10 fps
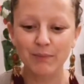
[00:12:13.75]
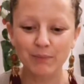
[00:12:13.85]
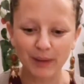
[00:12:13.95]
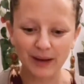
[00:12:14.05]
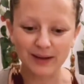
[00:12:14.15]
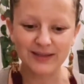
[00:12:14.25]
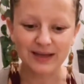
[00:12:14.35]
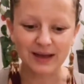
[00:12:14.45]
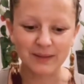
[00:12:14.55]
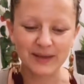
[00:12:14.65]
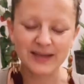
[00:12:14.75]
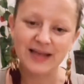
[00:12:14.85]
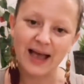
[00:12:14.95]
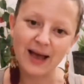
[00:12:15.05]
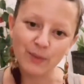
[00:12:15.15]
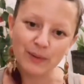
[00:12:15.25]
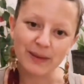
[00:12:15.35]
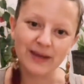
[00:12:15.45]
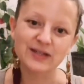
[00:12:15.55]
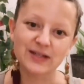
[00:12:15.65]
but it's how we
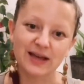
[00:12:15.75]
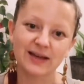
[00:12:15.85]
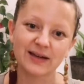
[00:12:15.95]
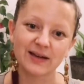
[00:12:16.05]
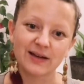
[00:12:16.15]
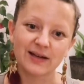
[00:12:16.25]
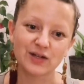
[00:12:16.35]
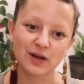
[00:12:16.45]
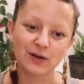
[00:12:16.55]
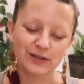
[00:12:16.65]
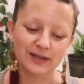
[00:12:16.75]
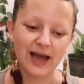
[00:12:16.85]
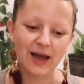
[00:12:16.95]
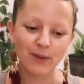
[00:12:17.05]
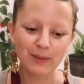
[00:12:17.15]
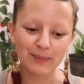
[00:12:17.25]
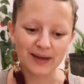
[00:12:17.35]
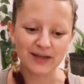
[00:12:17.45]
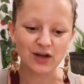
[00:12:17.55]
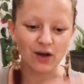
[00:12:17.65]
manage that in early childhood and how we
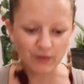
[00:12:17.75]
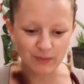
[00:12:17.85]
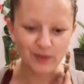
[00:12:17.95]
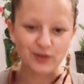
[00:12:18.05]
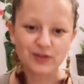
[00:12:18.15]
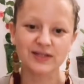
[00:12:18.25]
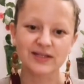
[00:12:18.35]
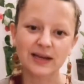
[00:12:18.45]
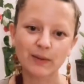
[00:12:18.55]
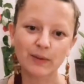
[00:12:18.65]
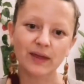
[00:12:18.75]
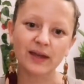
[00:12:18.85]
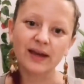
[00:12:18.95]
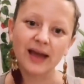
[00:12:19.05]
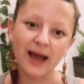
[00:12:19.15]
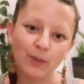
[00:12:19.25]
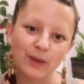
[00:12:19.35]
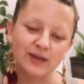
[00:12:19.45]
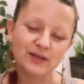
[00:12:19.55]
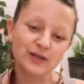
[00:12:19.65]
manage our emotions dealing with it, and how we
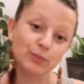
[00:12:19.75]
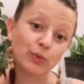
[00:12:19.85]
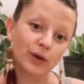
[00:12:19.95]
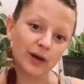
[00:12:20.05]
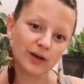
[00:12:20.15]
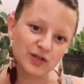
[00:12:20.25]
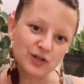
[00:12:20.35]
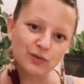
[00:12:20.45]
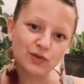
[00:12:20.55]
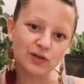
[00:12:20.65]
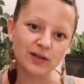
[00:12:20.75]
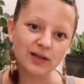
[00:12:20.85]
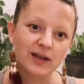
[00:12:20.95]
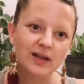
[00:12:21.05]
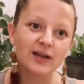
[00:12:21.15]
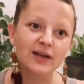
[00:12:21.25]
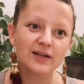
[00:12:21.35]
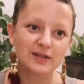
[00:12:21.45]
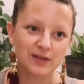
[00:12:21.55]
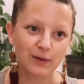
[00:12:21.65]
can support our children
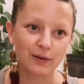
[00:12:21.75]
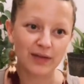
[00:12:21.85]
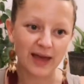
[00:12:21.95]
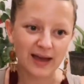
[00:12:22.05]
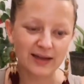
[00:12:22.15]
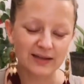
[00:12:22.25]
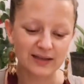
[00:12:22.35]
so that